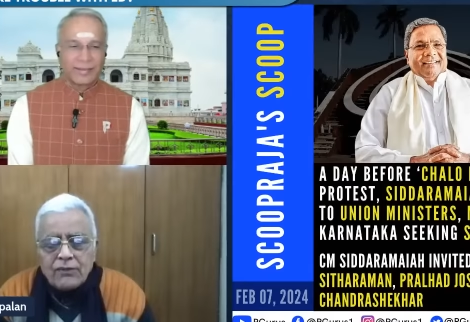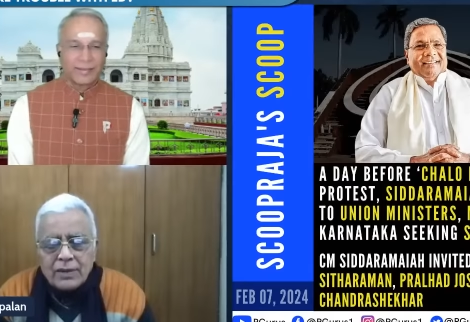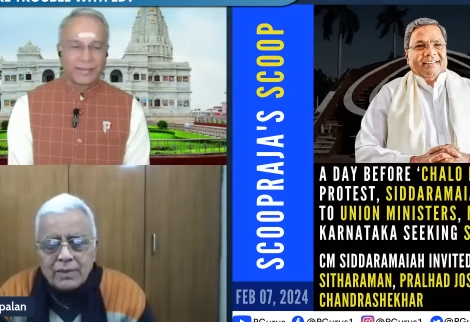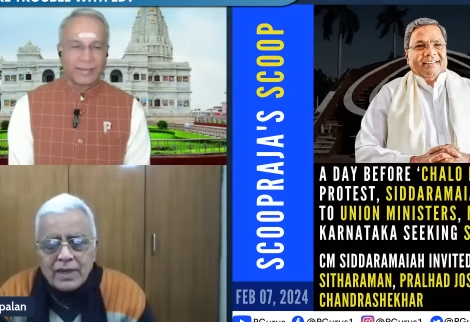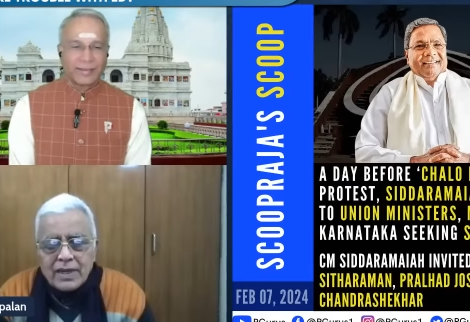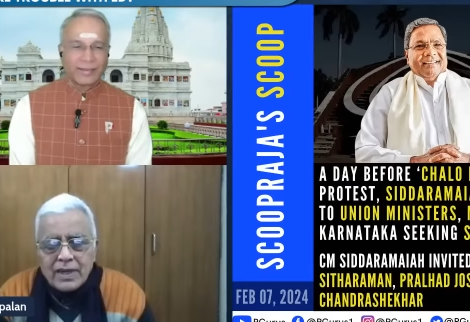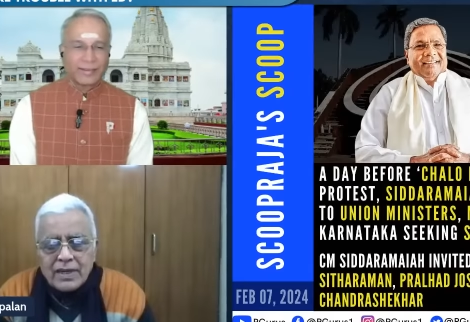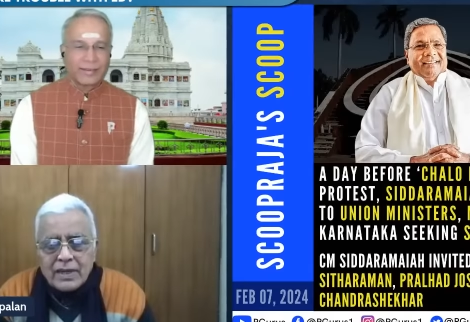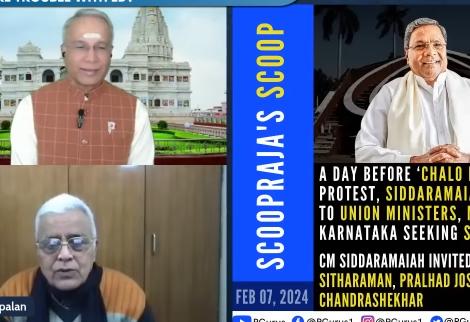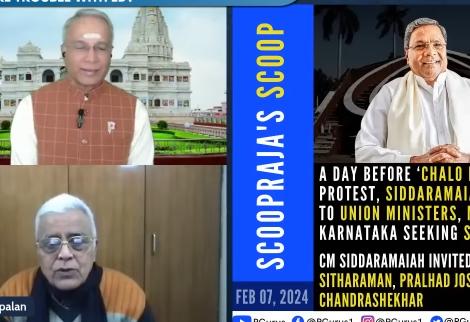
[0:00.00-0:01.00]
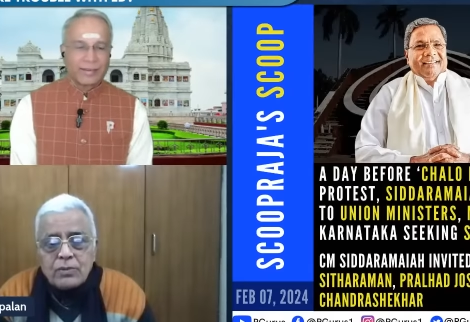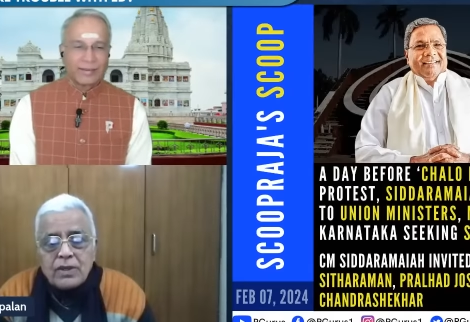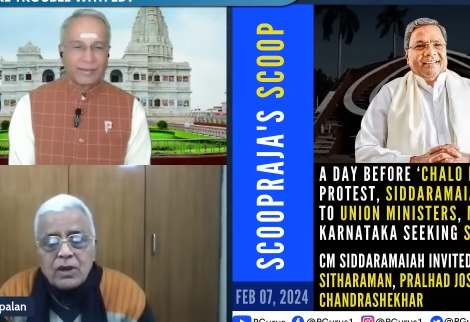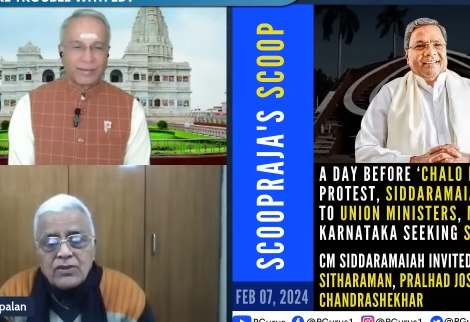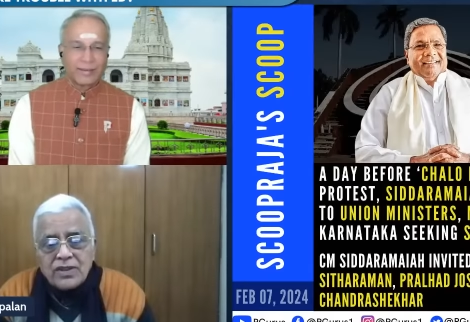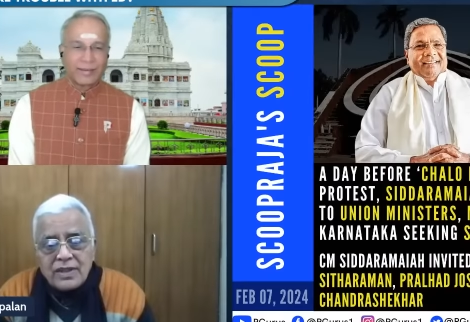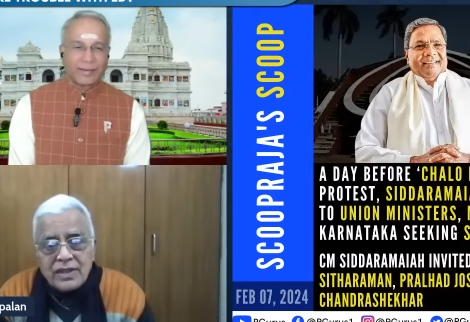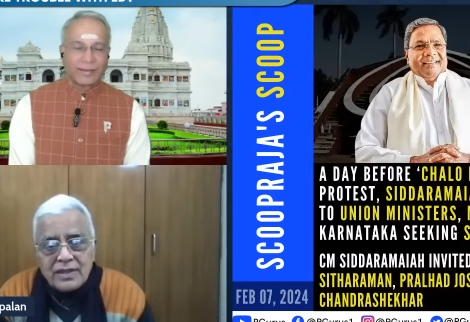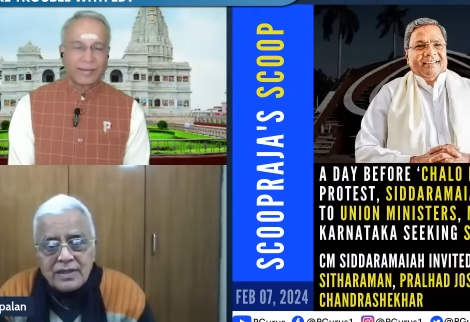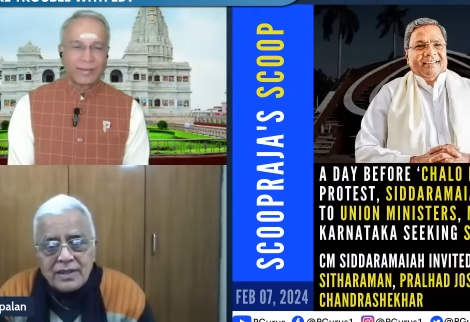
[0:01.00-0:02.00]
Speaker 1: from Karnataka should be North
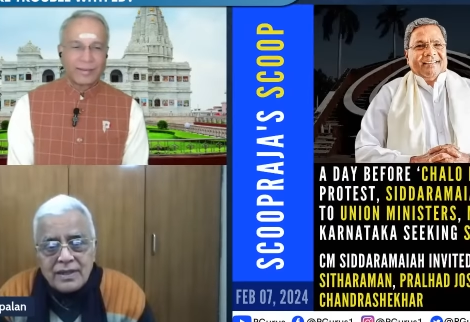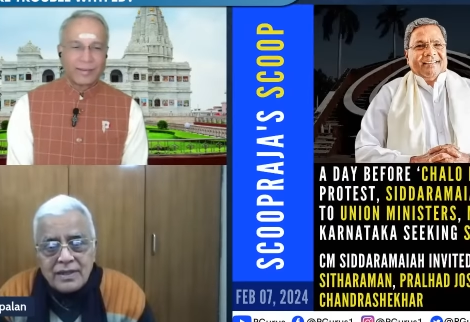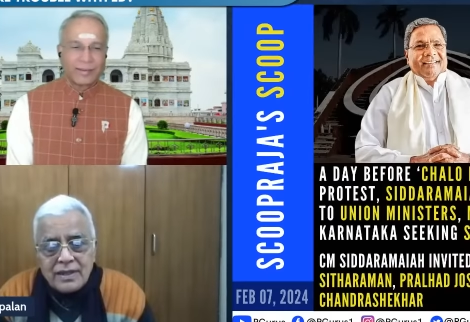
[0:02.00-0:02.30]
Indian.